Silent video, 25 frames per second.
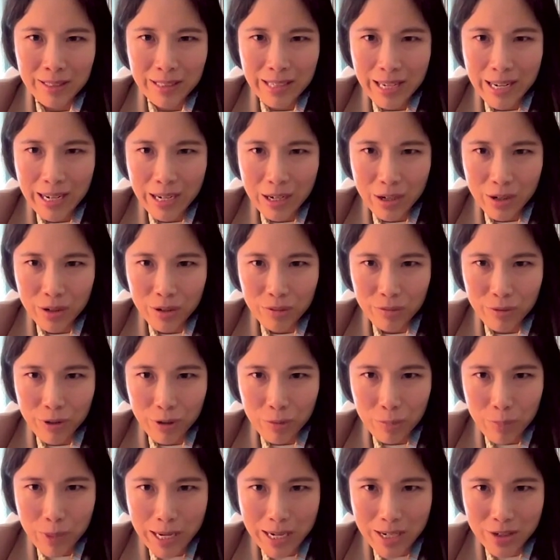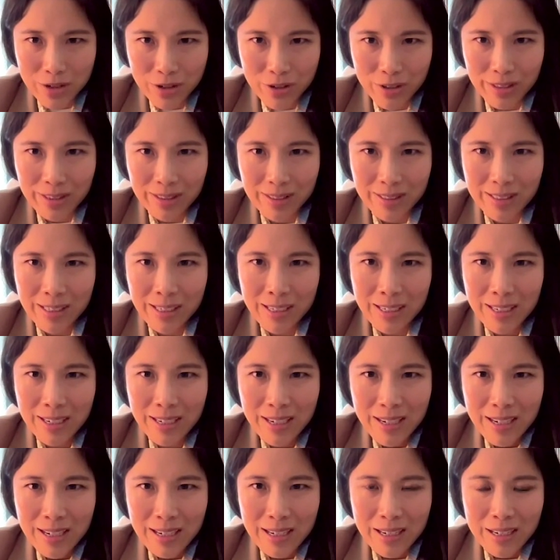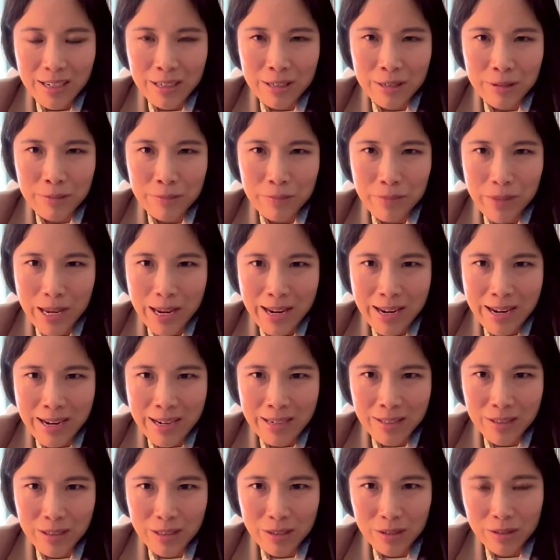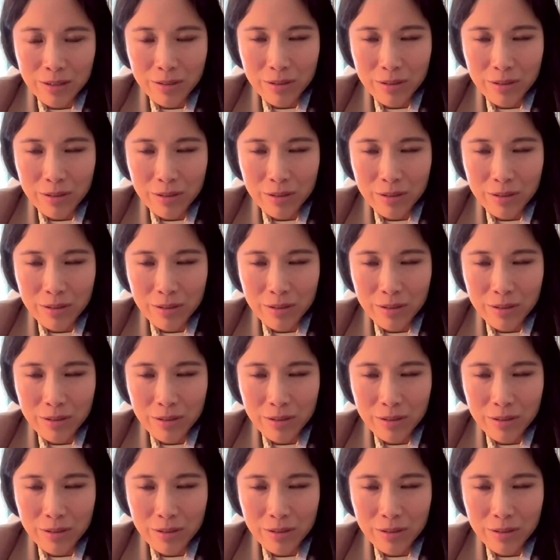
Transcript: care of our patients. And